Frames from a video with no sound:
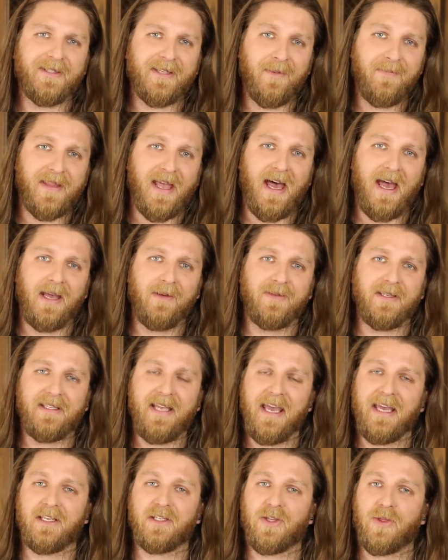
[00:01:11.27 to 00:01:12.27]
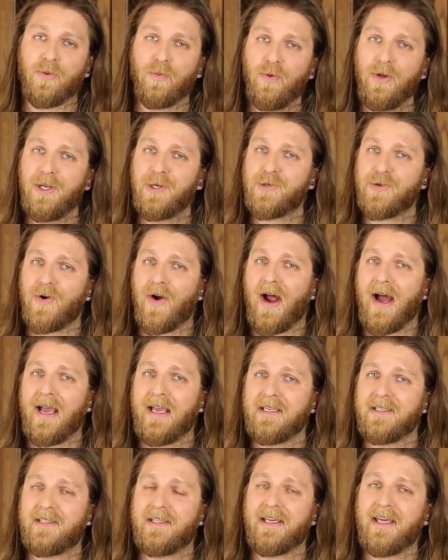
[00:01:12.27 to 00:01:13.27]
sometimes it takes three
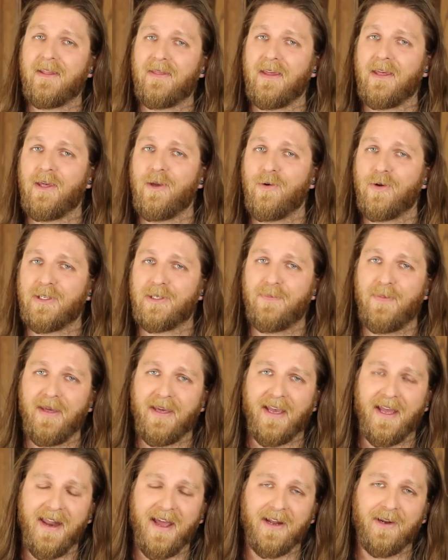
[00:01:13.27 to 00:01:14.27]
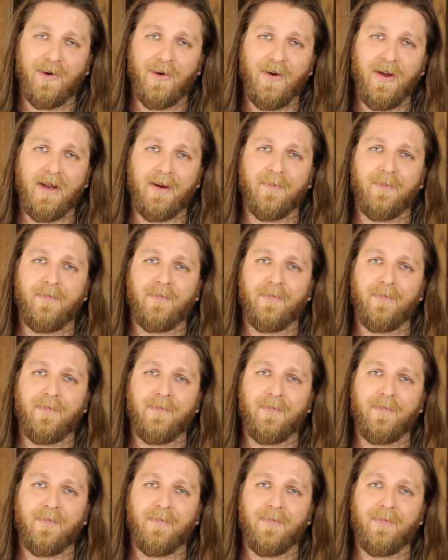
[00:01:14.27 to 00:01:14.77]
tries to get the USB connector in.